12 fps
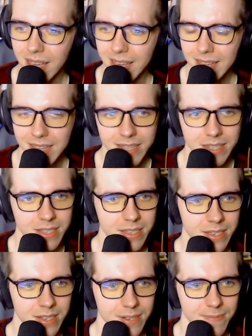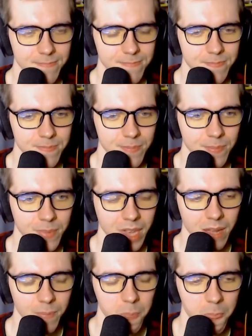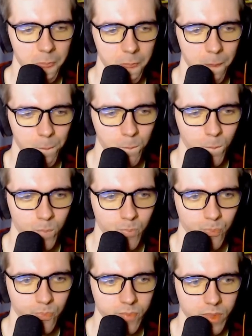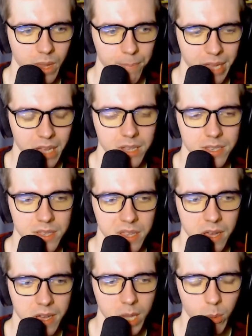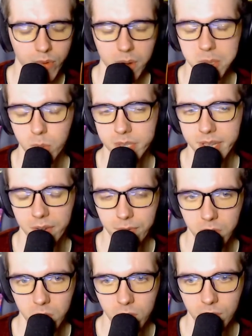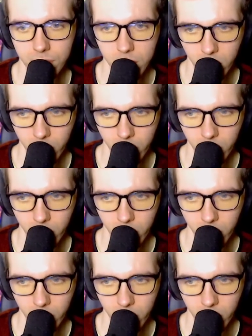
And, um, yeah, because the Kiwi Farms was down for, for a